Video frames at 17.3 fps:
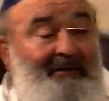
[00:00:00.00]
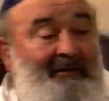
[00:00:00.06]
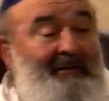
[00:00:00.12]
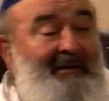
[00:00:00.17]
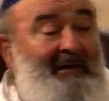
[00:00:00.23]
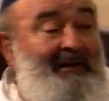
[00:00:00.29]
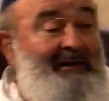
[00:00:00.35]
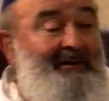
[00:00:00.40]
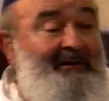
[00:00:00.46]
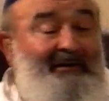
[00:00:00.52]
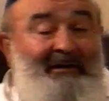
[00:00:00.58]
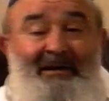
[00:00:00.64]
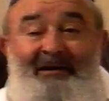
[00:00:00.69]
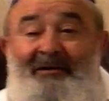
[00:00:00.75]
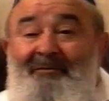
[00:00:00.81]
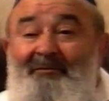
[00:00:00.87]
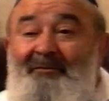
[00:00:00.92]
like
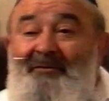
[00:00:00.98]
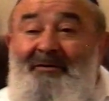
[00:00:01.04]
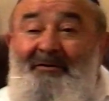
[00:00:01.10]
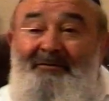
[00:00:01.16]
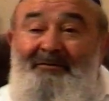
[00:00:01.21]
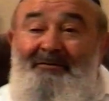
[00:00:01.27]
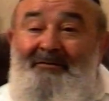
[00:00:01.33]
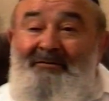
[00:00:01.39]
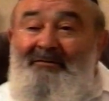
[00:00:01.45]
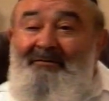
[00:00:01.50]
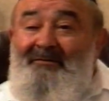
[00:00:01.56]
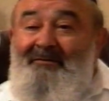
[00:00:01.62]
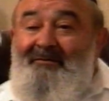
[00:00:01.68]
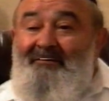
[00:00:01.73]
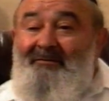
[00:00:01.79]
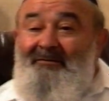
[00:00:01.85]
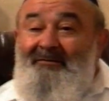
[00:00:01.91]
lathe work
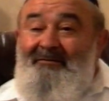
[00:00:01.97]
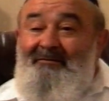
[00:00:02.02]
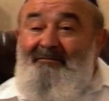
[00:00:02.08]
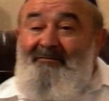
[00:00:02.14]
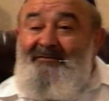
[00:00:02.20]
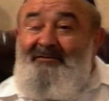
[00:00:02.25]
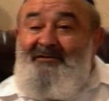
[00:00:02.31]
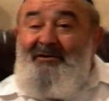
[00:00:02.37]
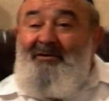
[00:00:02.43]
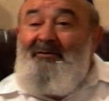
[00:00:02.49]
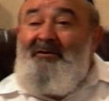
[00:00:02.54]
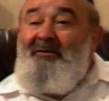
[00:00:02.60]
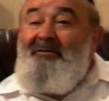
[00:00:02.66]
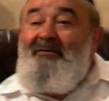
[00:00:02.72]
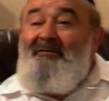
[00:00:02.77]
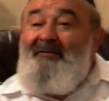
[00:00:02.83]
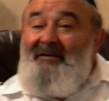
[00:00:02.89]
or
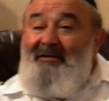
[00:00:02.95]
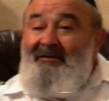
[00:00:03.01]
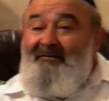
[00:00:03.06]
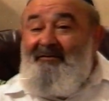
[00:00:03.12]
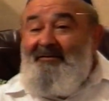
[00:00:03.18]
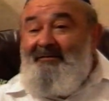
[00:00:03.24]
sewing or whatever,